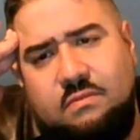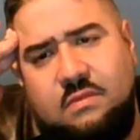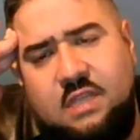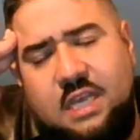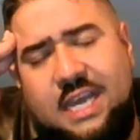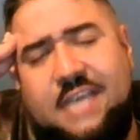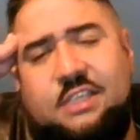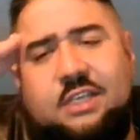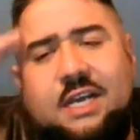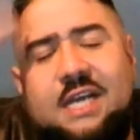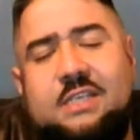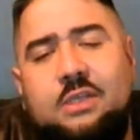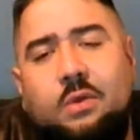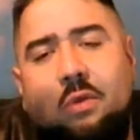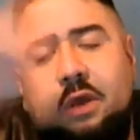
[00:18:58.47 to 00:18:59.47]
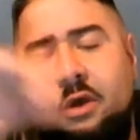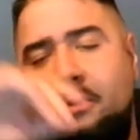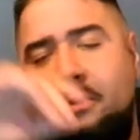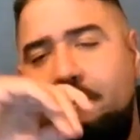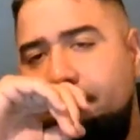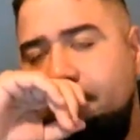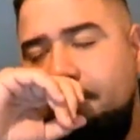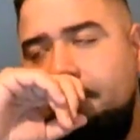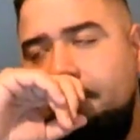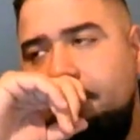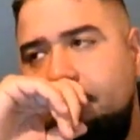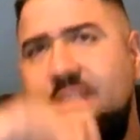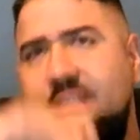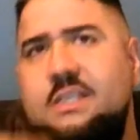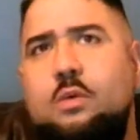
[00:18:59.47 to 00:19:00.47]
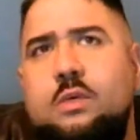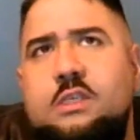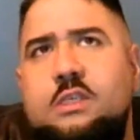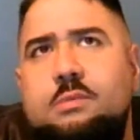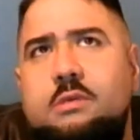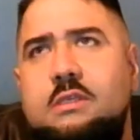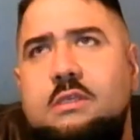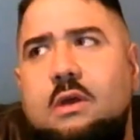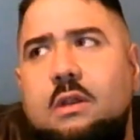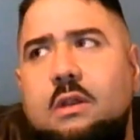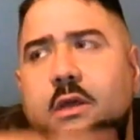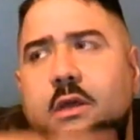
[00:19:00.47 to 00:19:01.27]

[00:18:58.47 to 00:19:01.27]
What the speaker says: In case you guys don't know, is it the Whispers? Hold